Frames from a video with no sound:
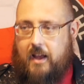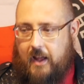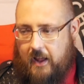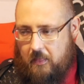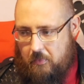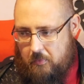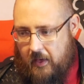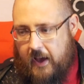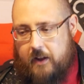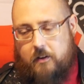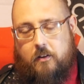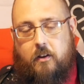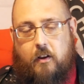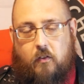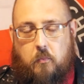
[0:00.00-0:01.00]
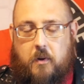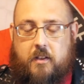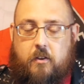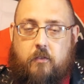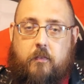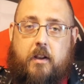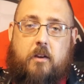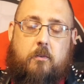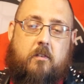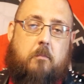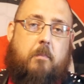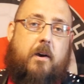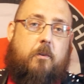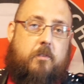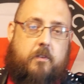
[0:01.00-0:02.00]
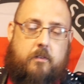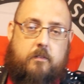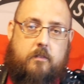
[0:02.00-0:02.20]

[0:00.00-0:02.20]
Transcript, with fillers: And that is what this video is about.